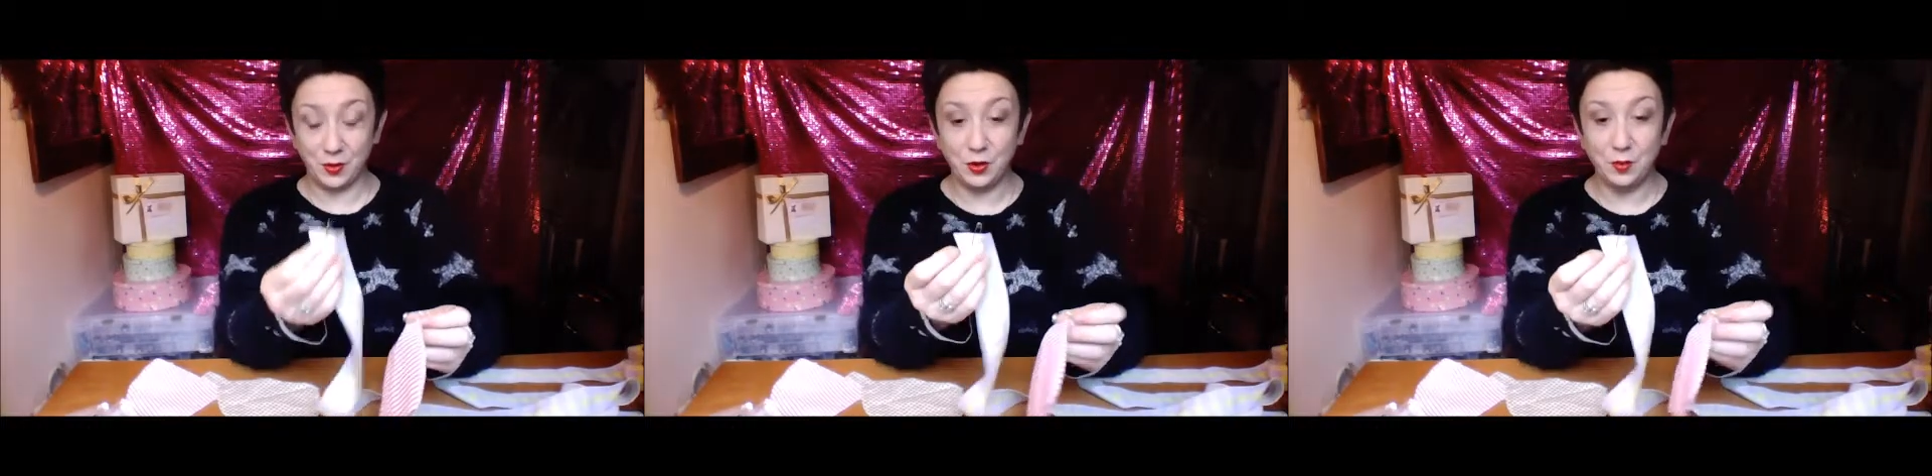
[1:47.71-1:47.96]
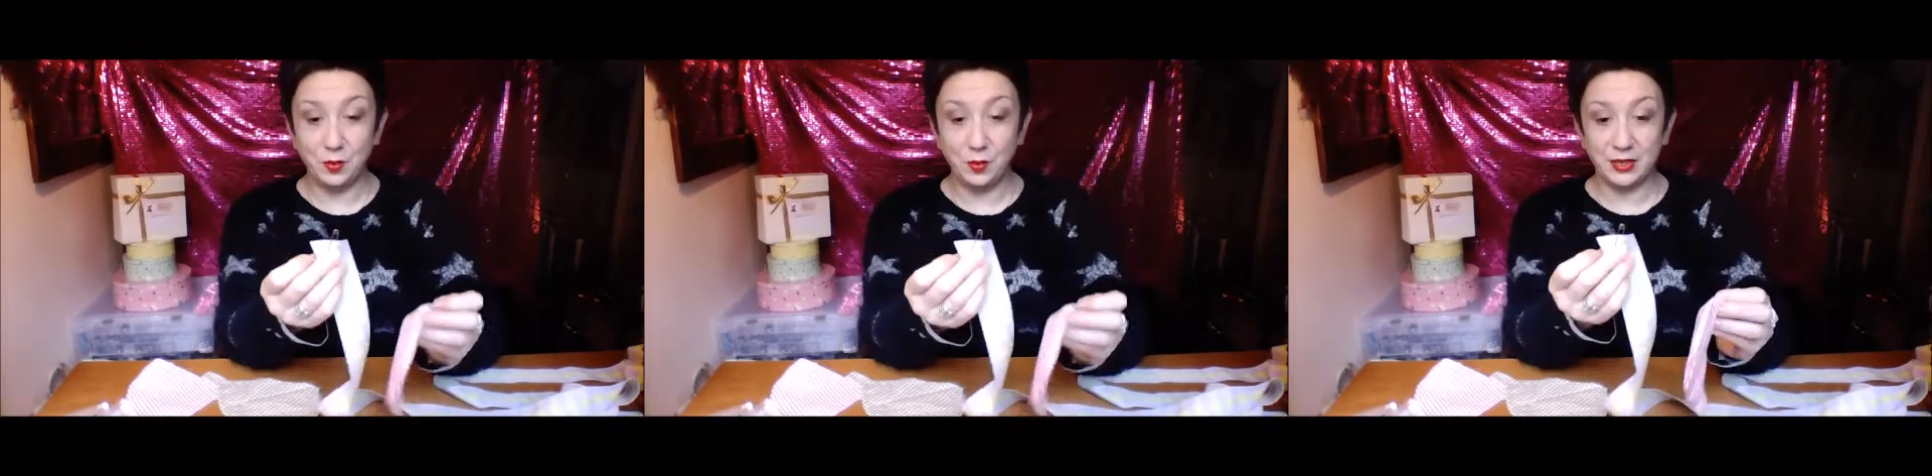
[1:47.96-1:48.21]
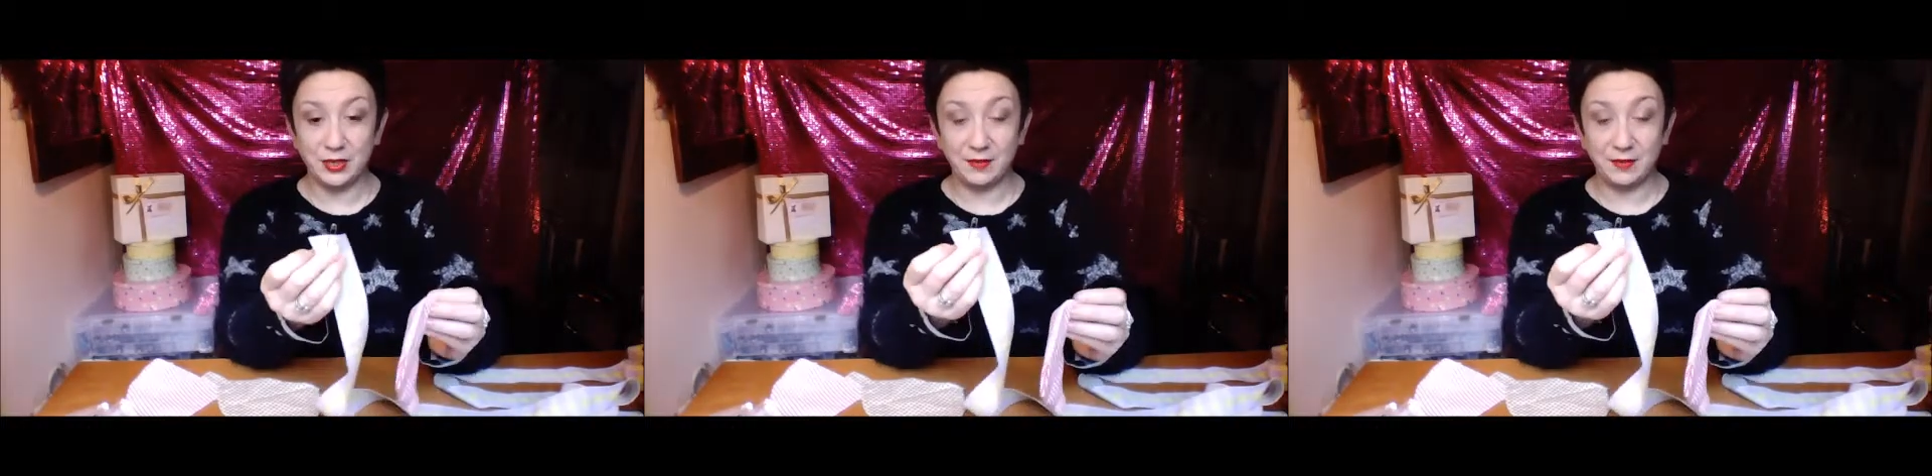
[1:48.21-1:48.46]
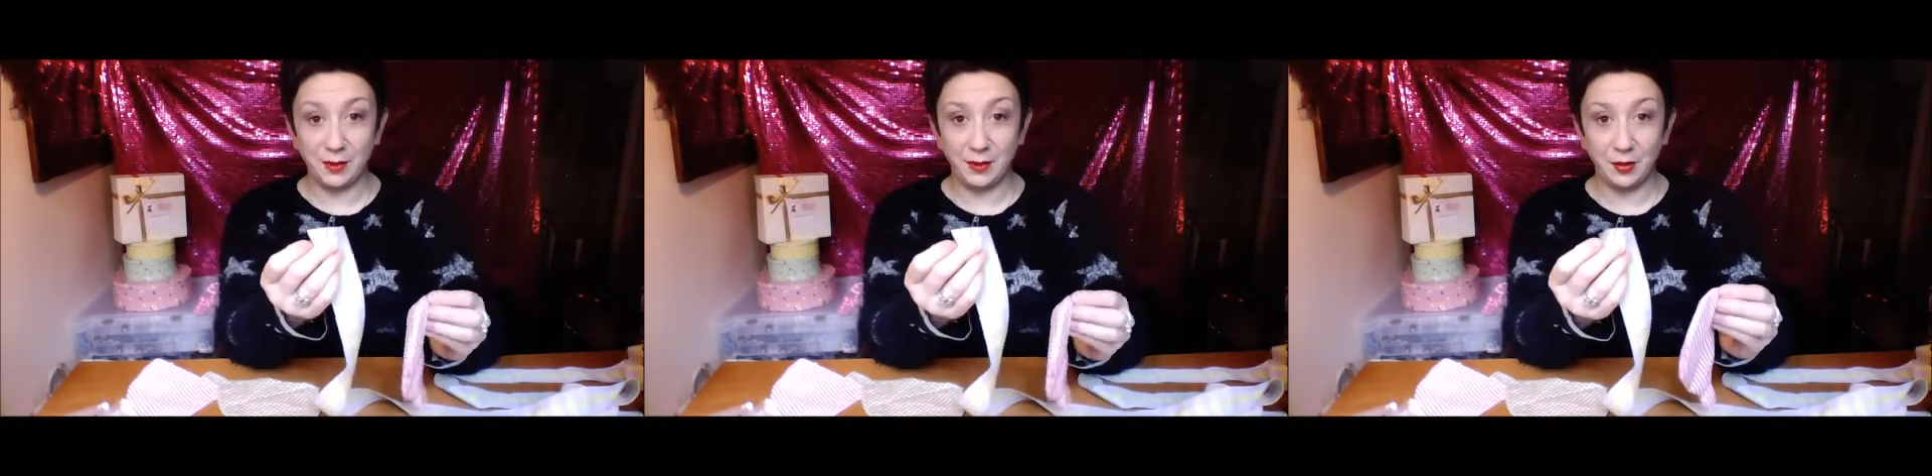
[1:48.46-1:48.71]
you put a
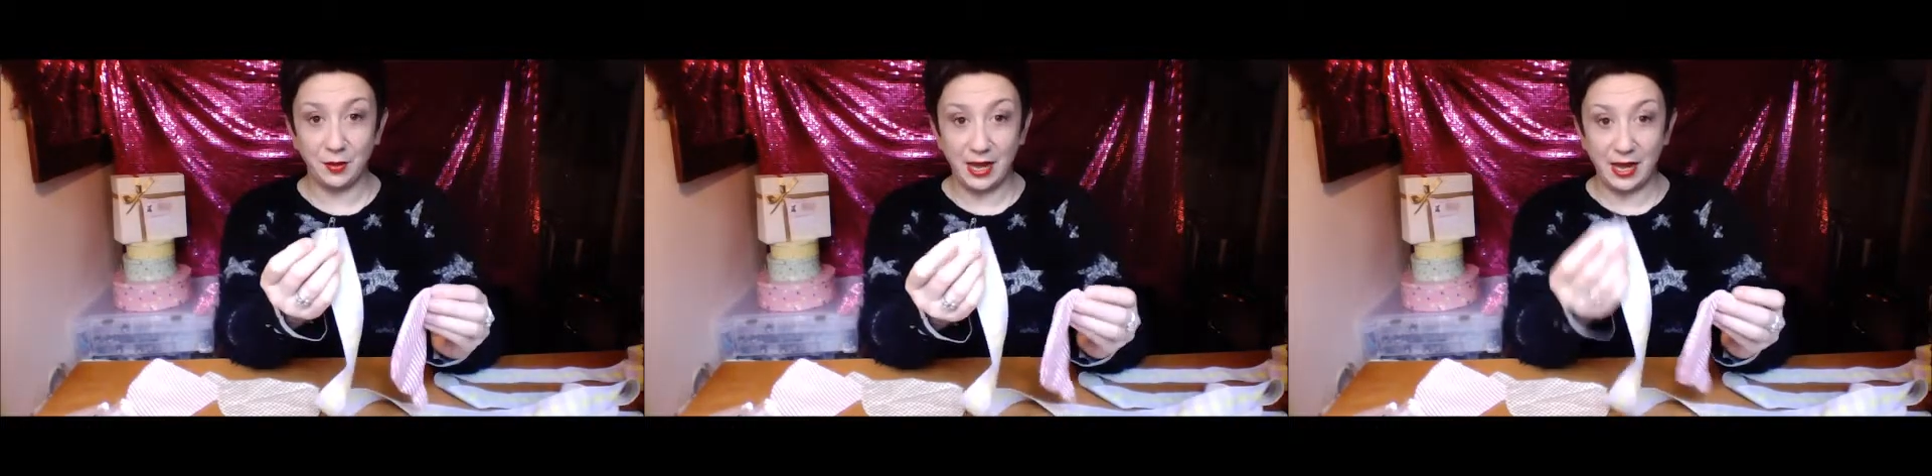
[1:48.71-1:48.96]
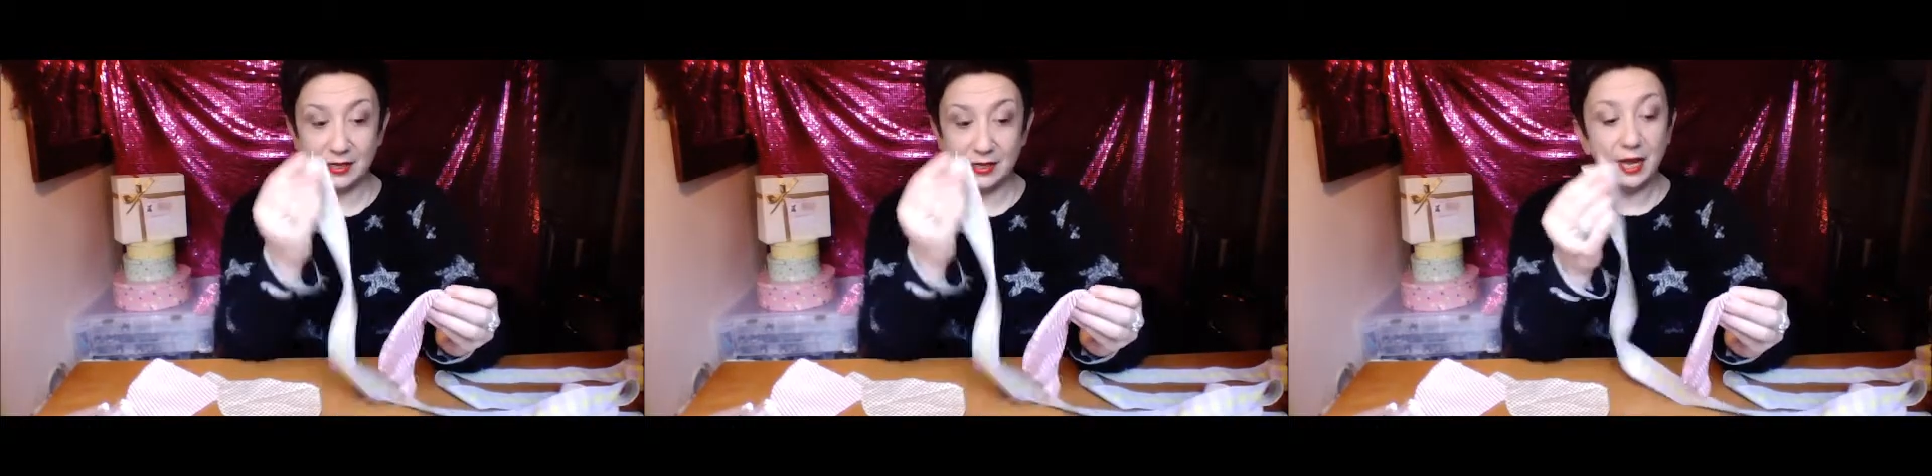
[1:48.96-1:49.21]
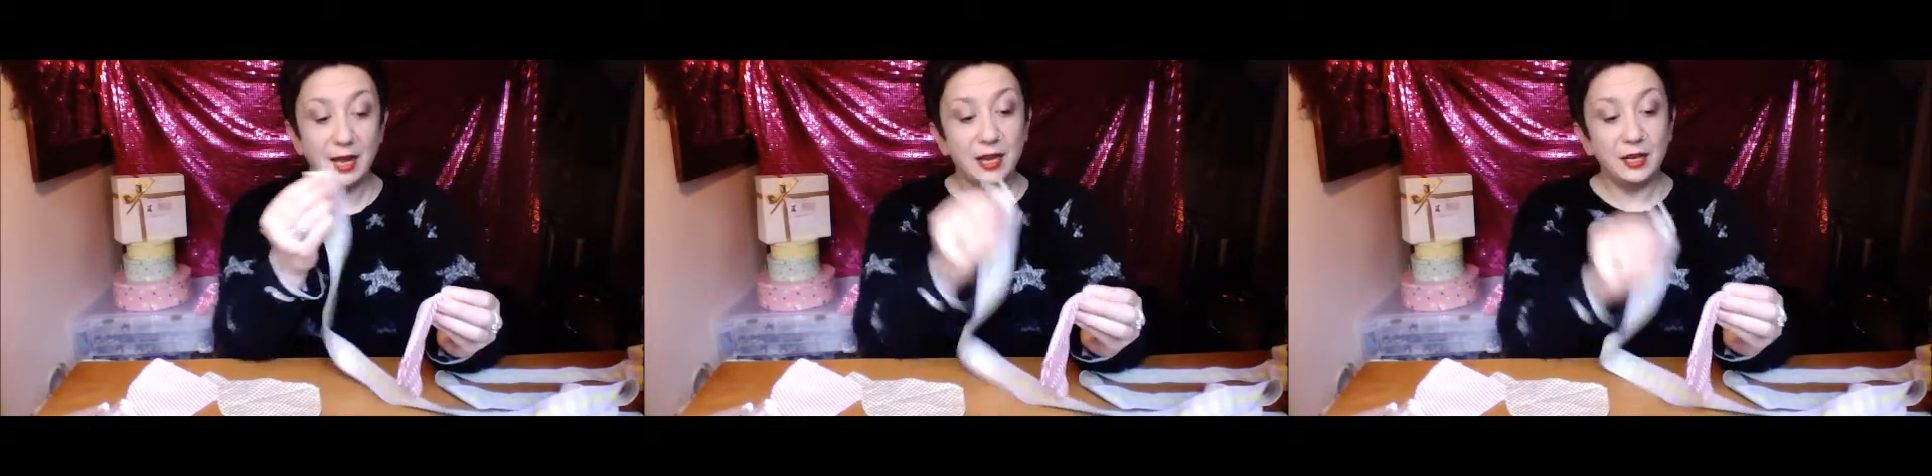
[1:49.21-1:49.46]
safety pin on the end.